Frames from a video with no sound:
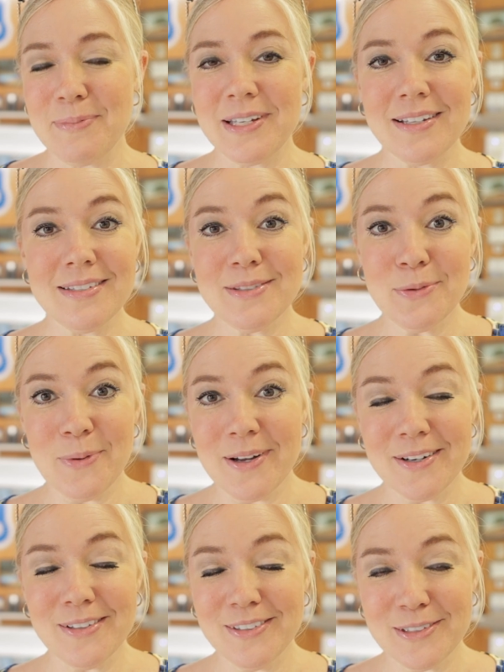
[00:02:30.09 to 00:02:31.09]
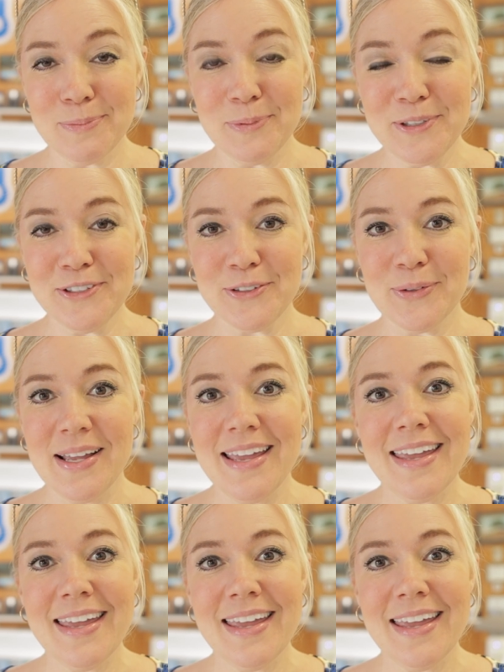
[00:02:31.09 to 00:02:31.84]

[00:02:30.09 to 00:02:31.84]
because the water looked blue.